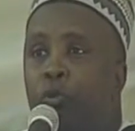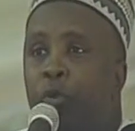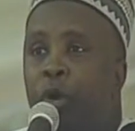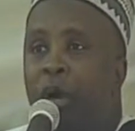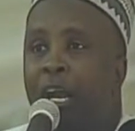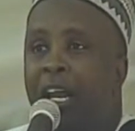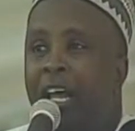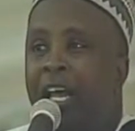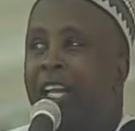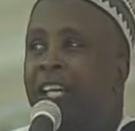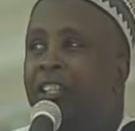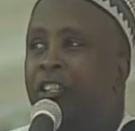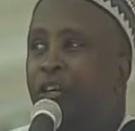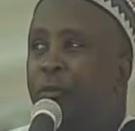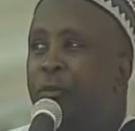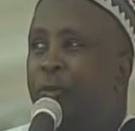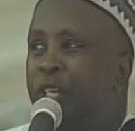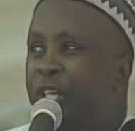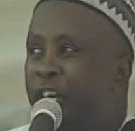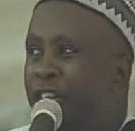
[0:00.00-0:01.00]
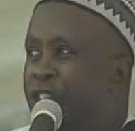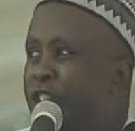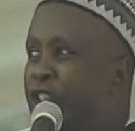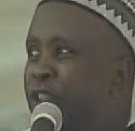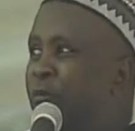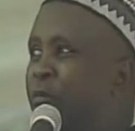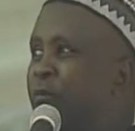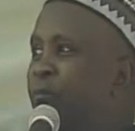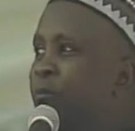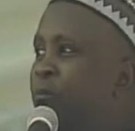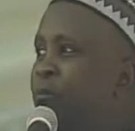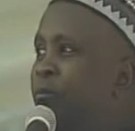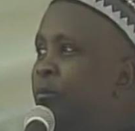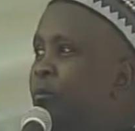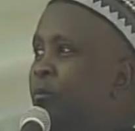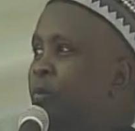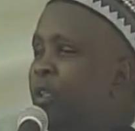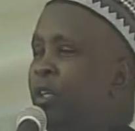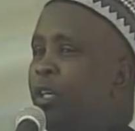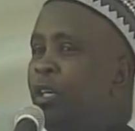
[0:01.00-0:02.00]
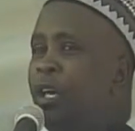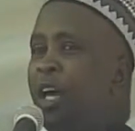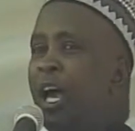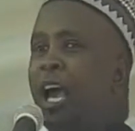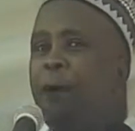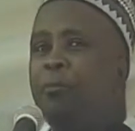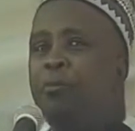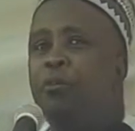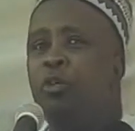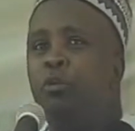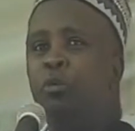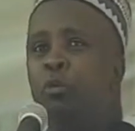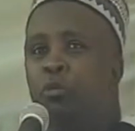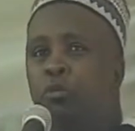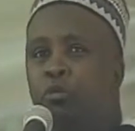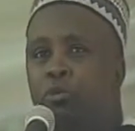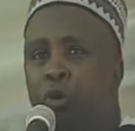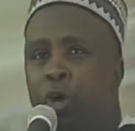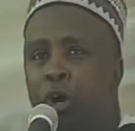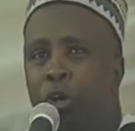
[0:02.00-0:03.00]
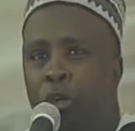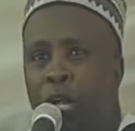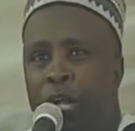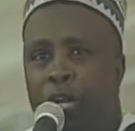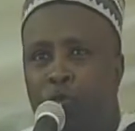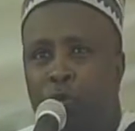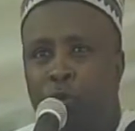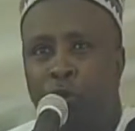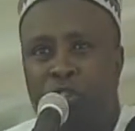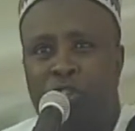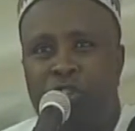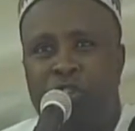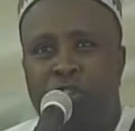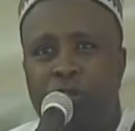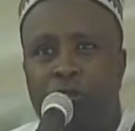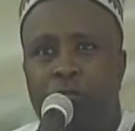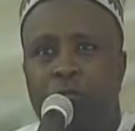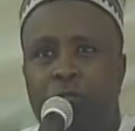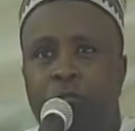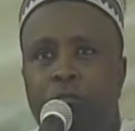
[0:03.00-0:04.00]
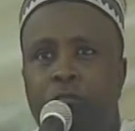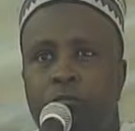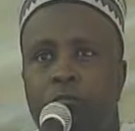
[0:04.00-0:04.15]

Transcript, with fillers: rural electrification. I have seen good road networks,